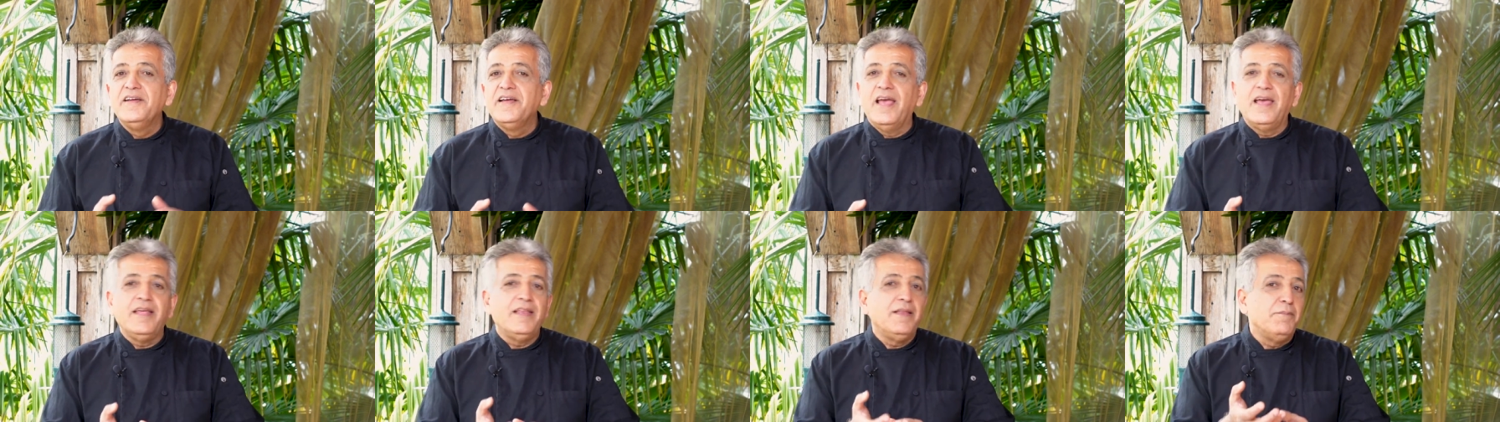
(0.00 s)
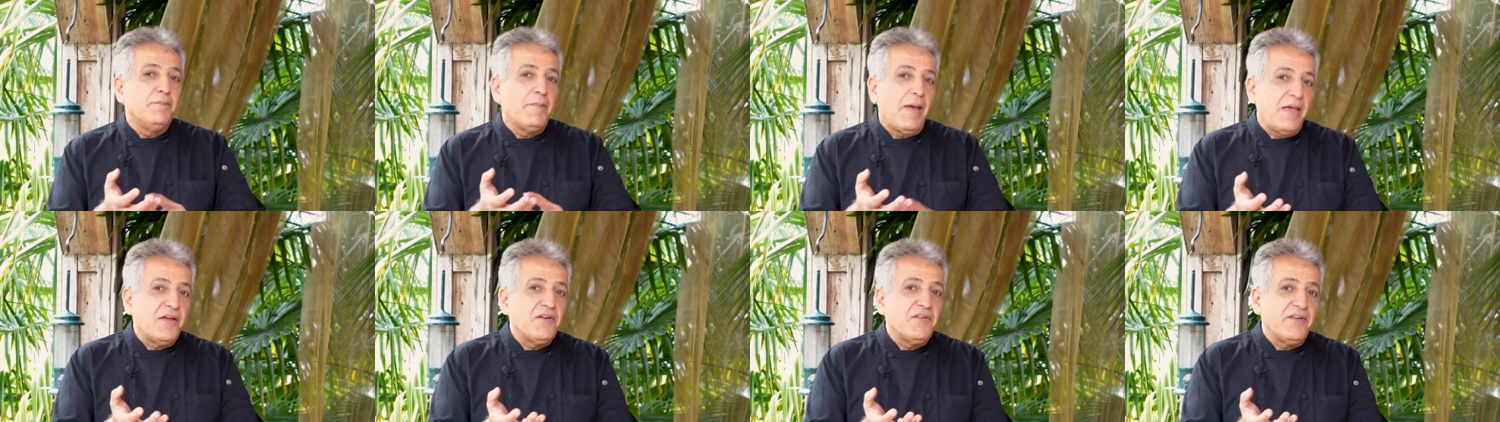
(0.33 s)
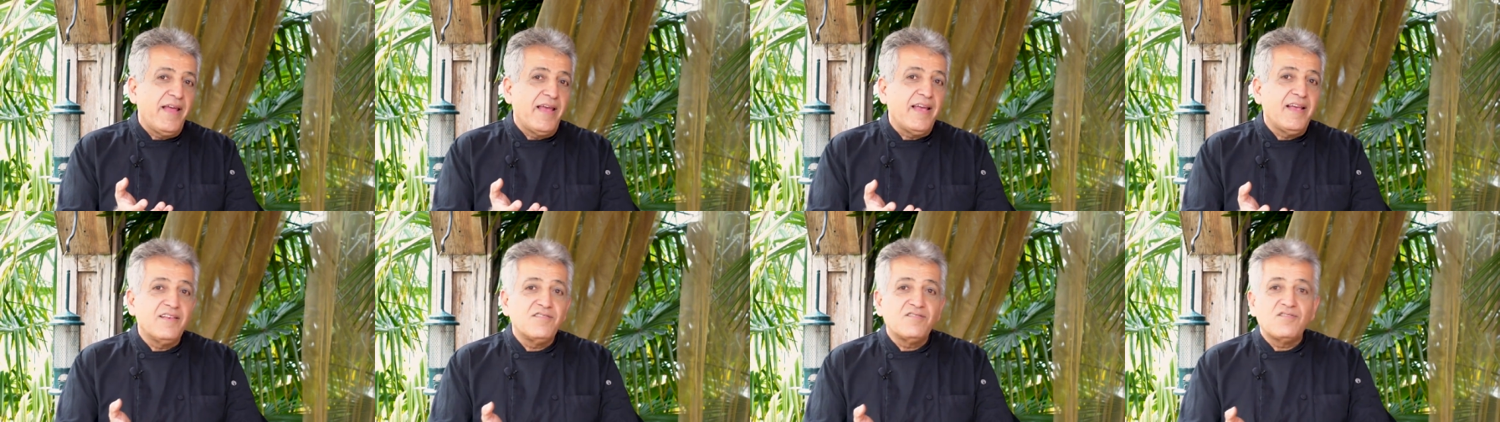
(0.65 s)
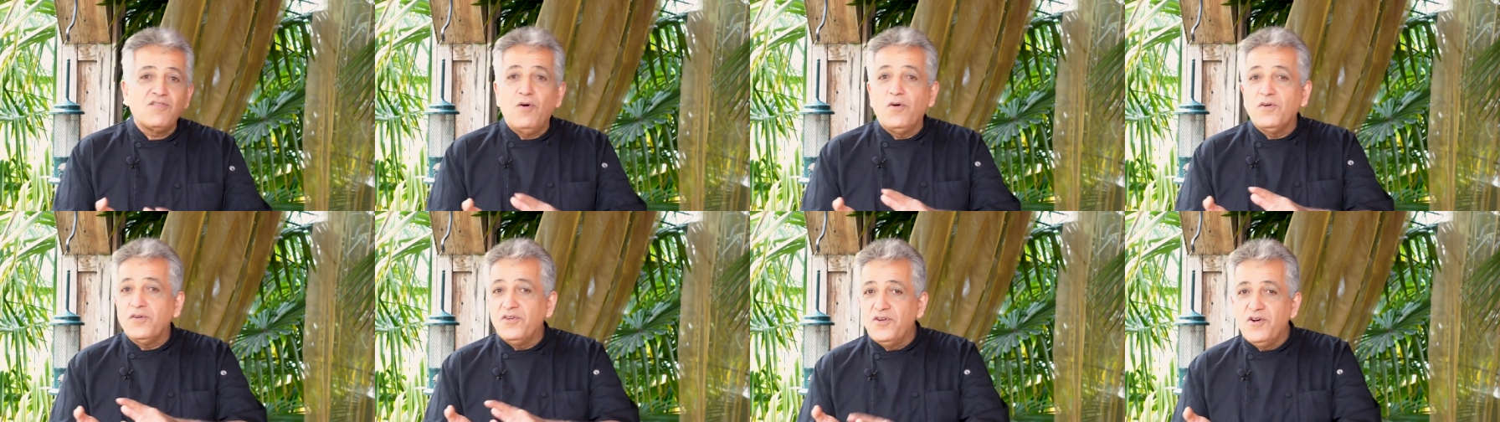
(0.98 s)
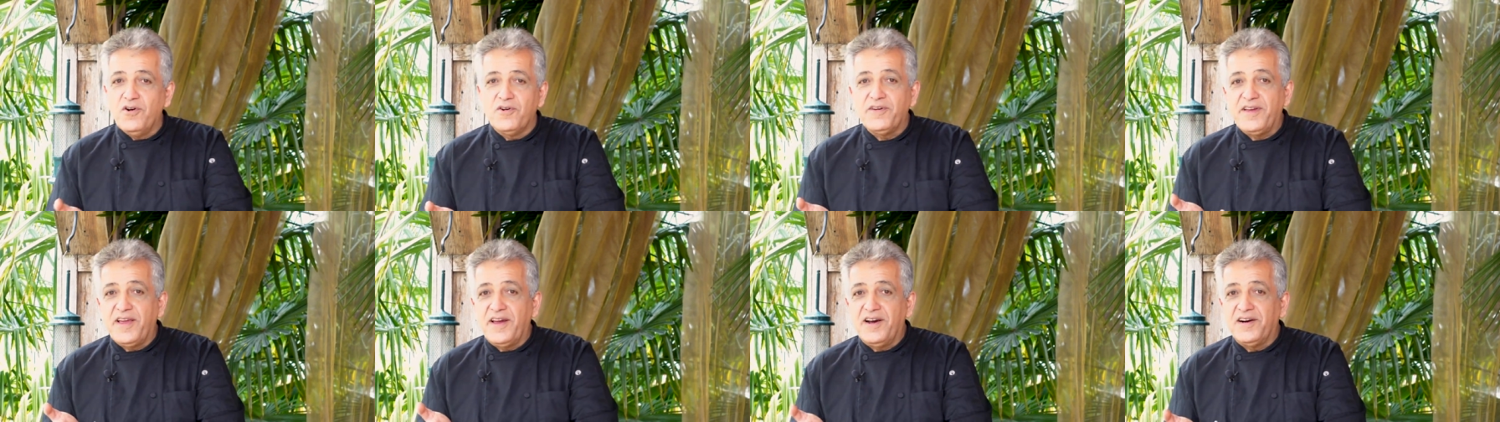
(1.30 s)
any mayonnaise or
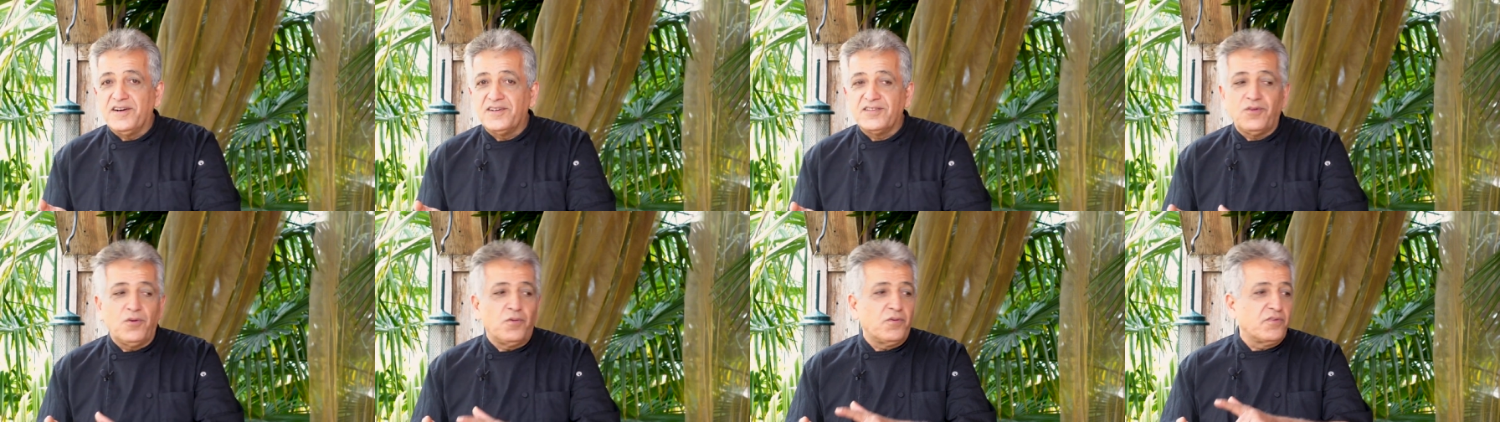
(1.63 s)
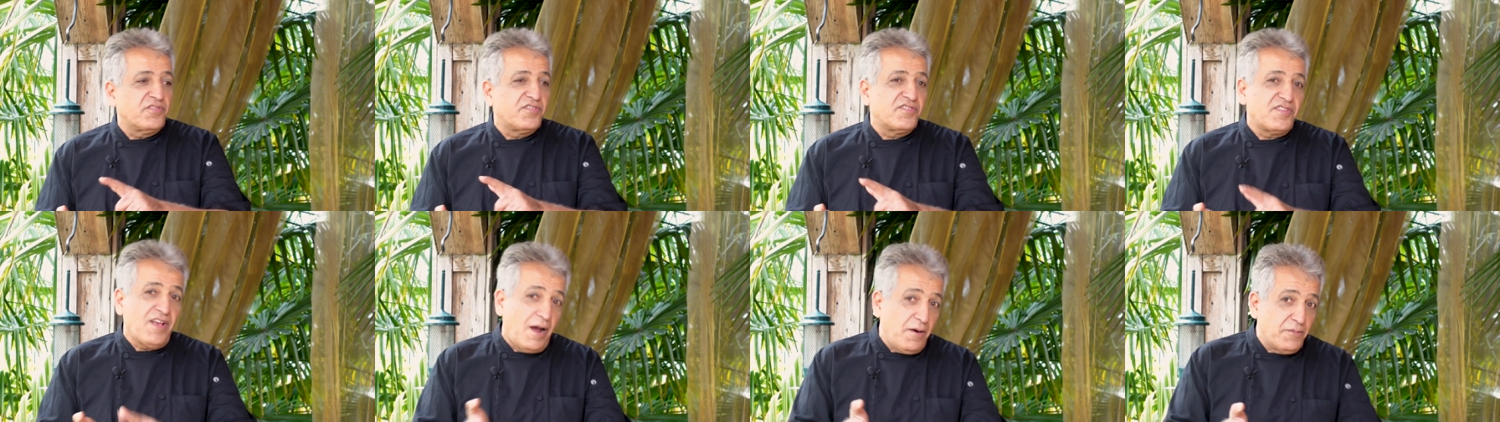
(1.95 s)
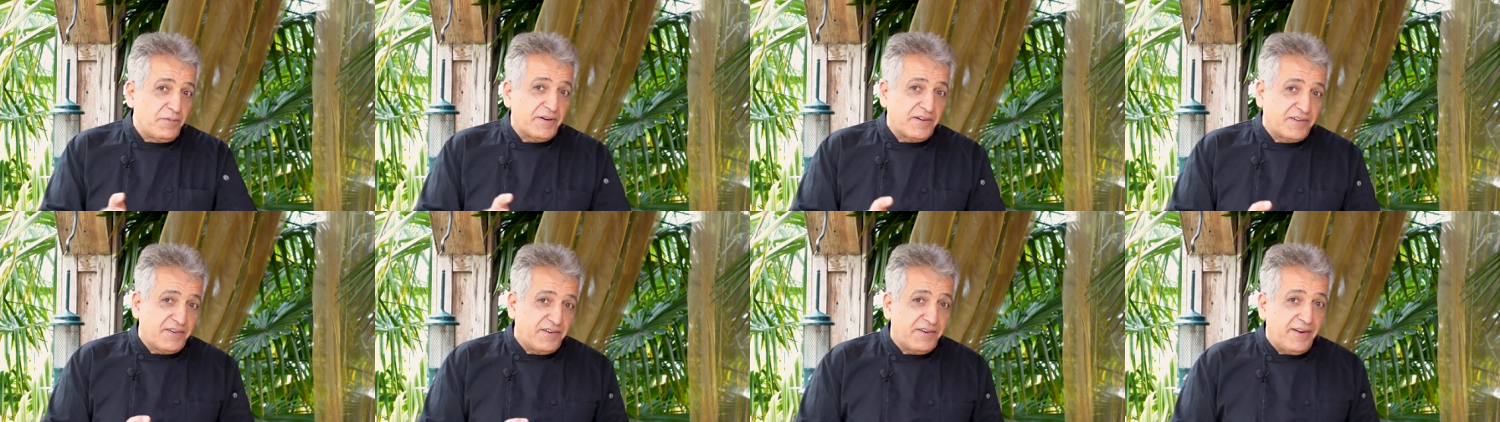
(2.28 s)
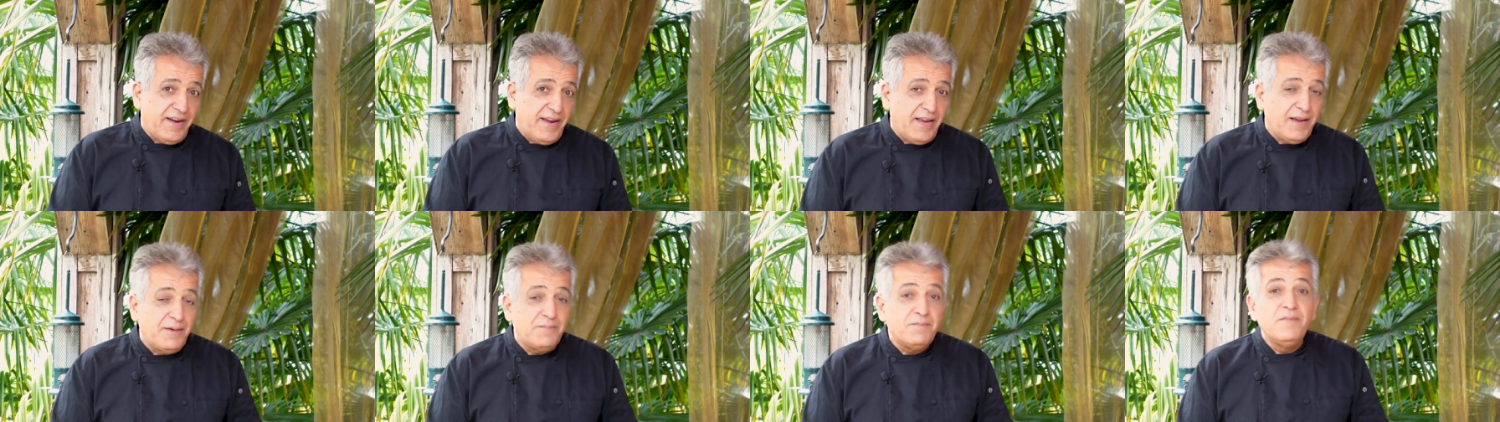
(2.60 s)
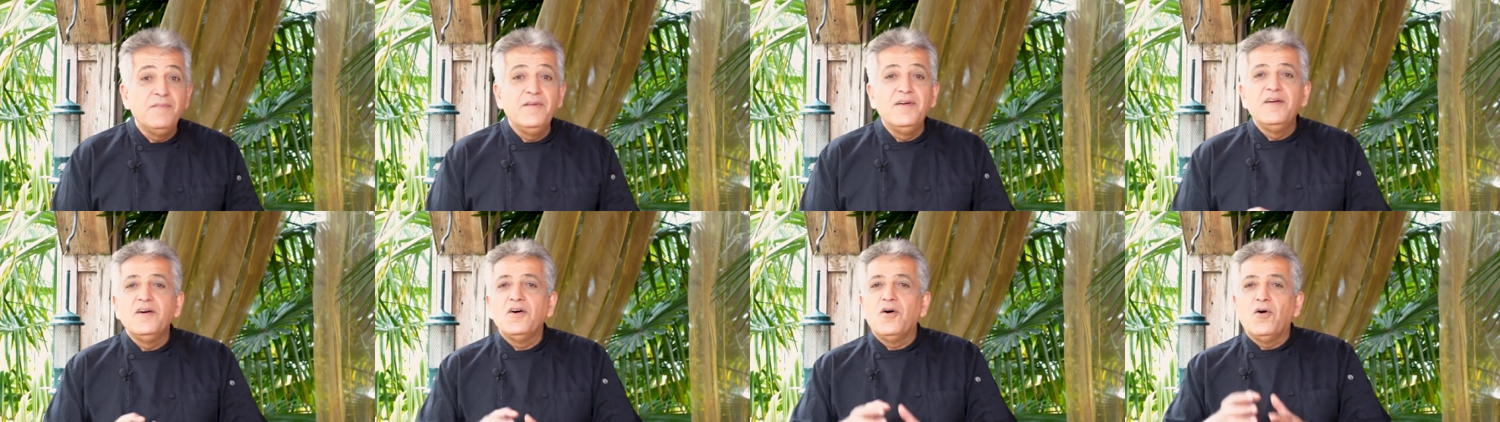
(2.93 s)
yogurt or sour cream
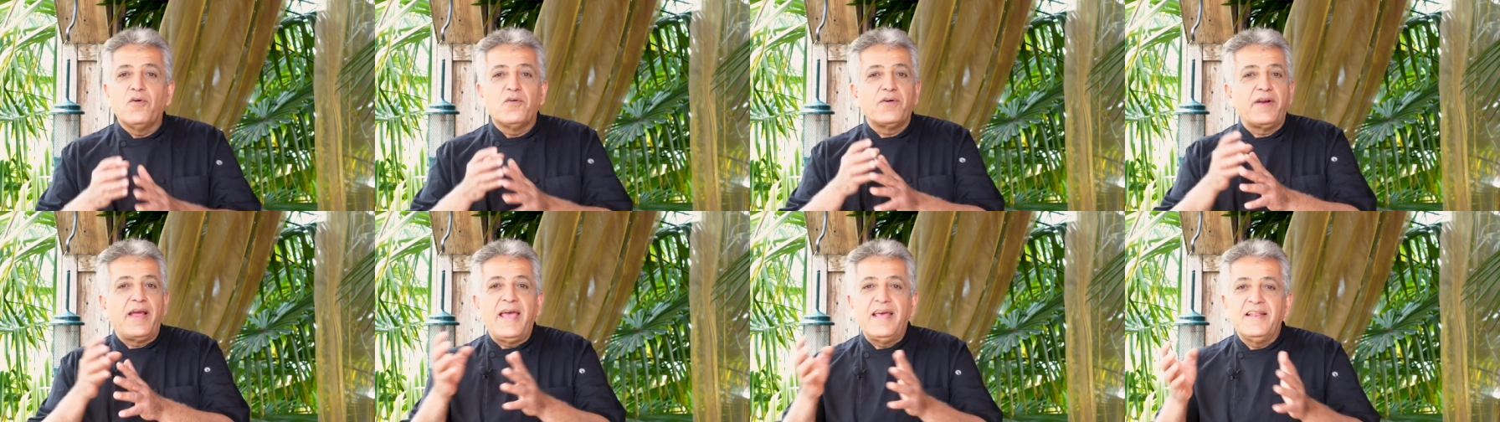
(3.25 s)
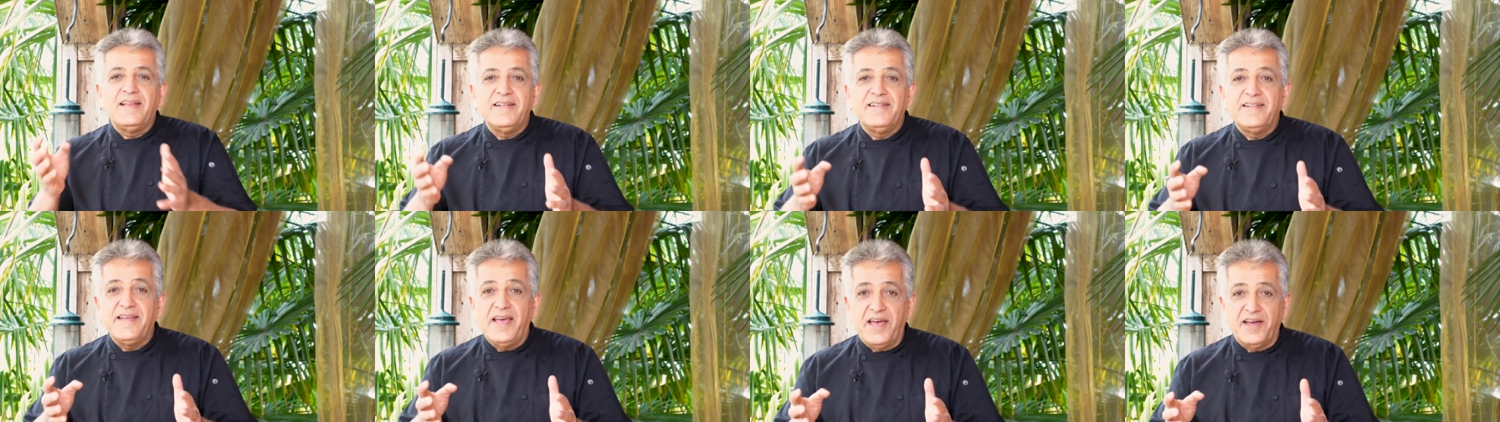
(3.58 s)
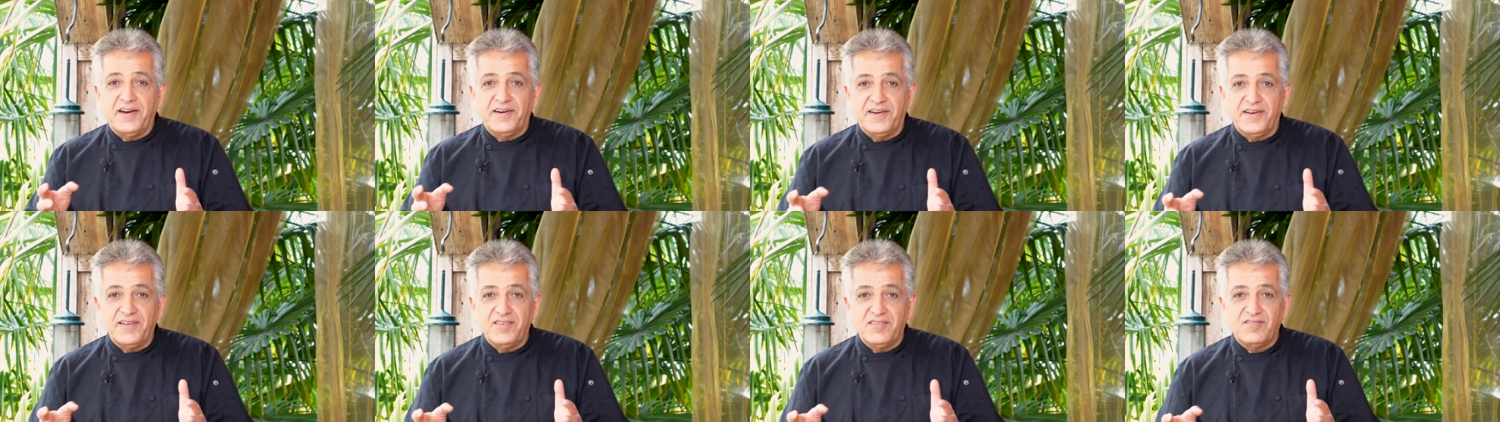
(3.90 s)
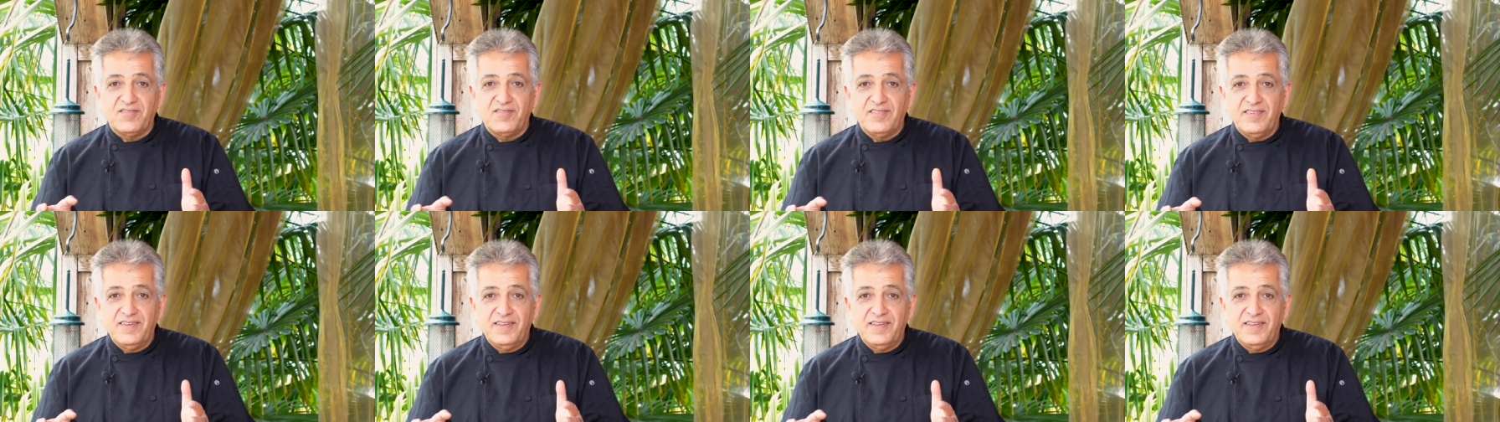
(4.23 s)
or any dairies.